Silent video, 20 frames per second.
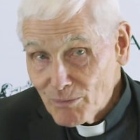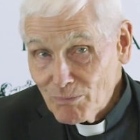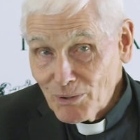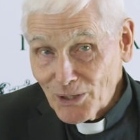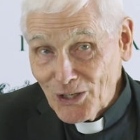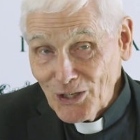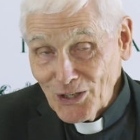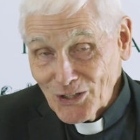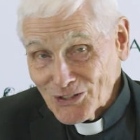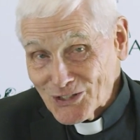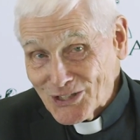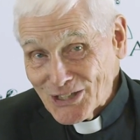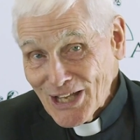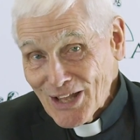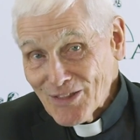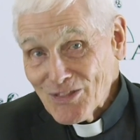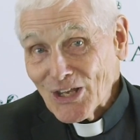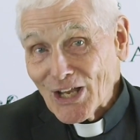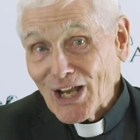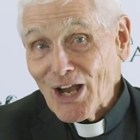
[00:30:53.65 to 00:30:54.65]
because
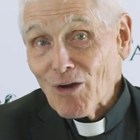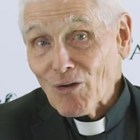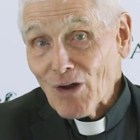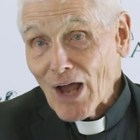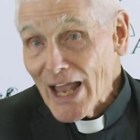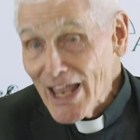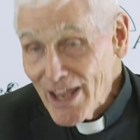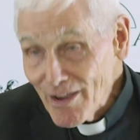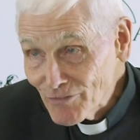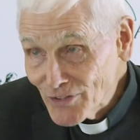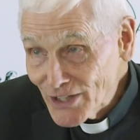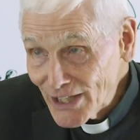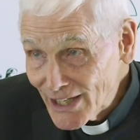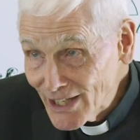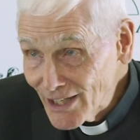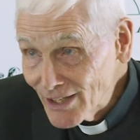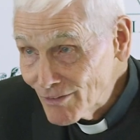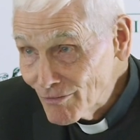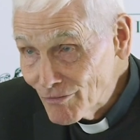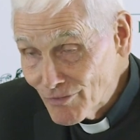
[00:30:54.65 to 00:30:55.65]
the account I have to
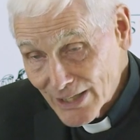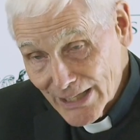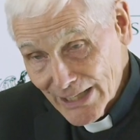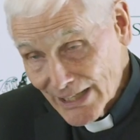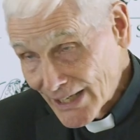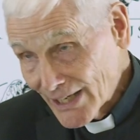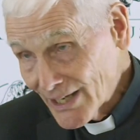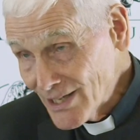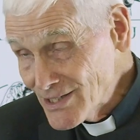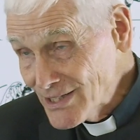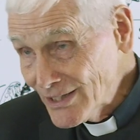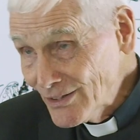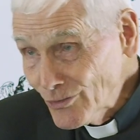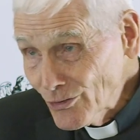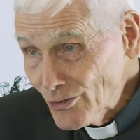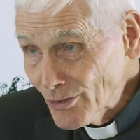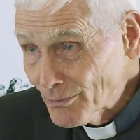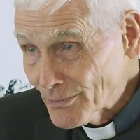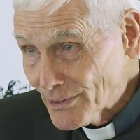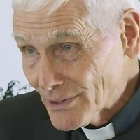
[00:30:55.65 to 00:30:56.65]
give is
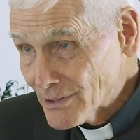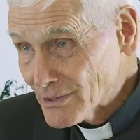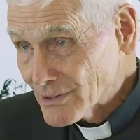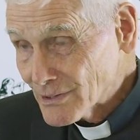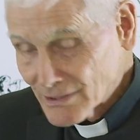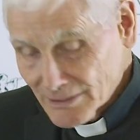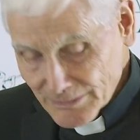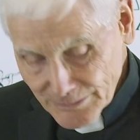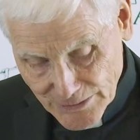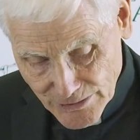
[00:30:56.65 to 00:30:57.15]
enormous.